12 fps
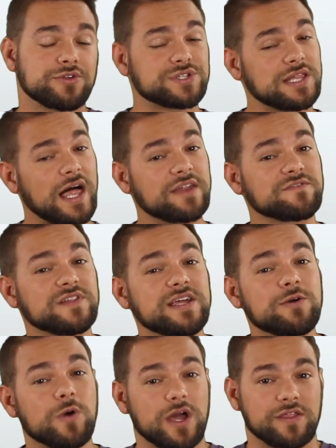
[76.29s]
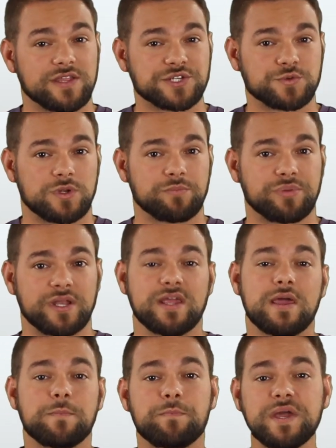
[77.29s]
There's a lot of leeway on this one, but
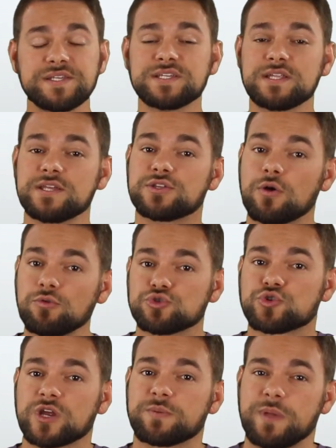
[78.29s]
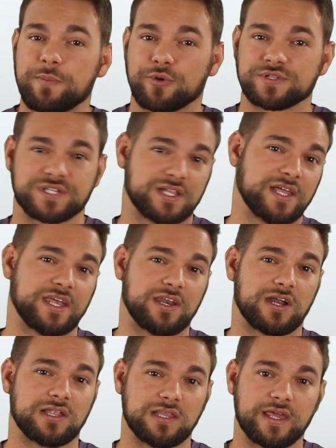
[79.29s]
basically don't trick people into clicking
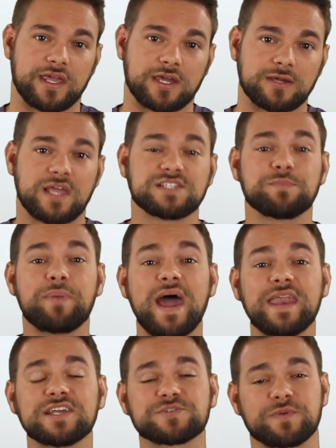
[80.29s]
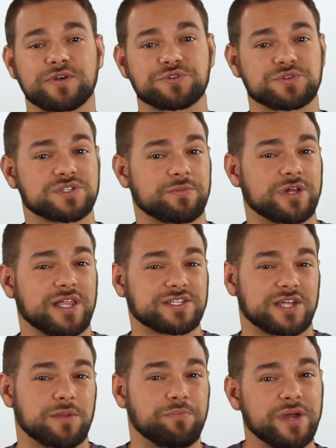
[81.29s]
on a link. It's a bad experience when someone clicks
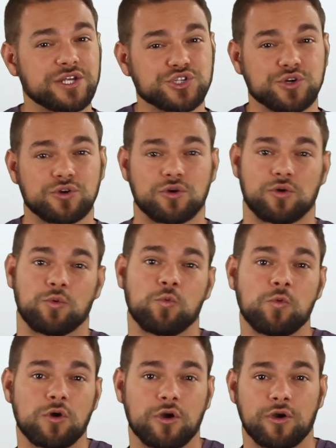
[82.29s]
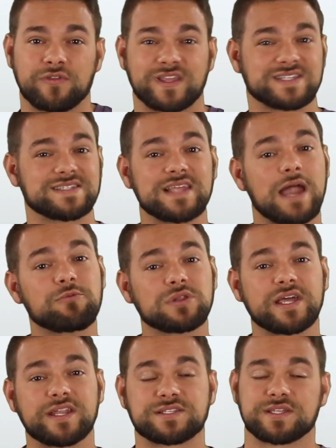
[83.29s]
on a picture or a word that's not
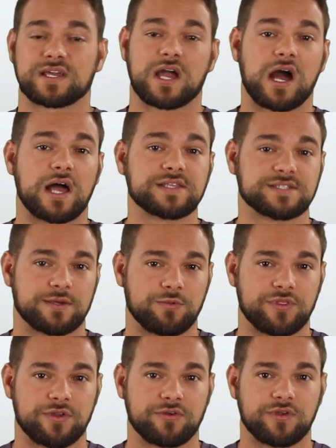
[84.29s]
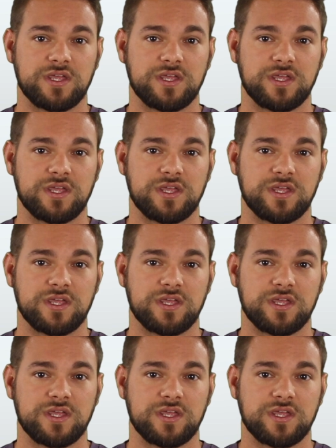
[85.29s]
related to the content within your